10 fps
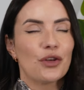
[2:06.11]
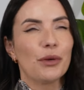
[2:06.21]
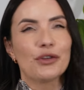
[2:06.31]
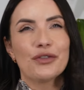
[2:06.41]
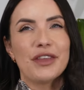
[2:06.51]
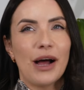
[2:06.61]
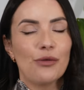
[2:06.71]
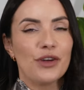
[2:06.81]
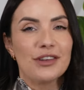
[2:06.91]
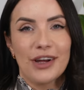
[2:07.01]
So most of the
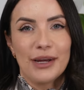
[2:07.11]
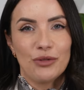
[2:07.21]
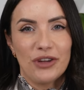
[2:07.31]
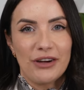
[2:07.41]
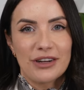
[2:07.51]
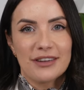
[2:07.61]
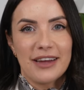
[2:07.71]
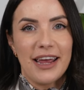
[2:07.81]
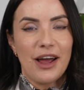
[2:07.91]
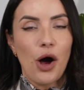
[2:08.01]
outfits I am sharing
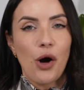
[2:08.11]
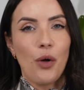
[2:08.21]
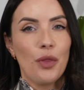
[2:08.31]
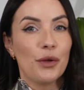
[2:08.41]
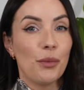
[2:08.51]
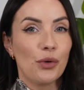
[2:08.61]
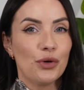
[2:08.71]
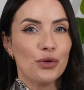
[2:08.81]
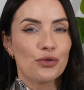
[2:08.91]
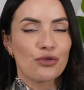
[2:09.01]
today are on the more
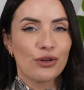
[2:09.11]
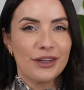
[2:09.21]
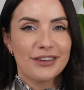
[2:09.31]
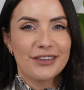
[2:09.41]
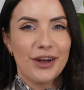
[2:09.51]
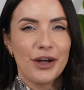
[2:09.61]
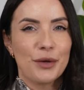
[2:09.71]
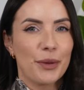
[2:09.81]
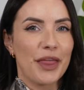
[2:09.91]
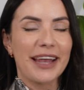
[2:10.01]
neutral
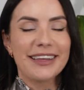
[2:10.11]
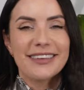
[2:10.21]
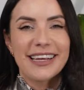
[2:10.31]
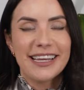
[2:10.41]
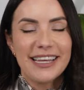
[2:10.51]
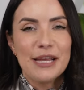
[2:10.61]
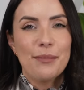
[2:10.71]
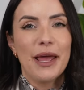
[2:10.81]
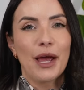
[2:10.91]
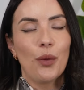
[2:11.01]
side, but that is in
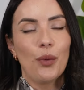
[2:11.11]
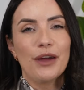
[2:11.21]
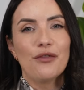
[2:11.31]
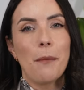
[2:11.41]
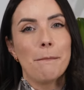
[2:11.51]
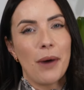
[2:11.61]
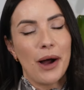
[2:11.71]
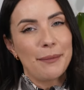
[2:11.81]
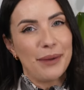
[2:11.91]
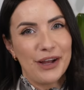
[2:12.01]
keeping with
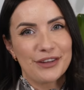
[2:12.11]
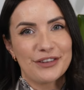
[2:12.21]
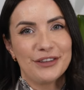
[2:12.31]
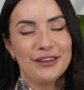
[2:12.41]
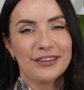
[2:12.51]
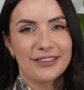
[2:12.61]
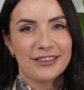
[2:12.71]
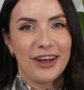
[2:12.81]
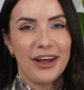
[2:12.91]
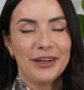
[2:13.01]
my personal
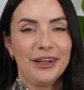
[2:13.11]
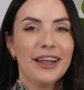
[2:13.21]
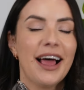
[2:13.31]
style.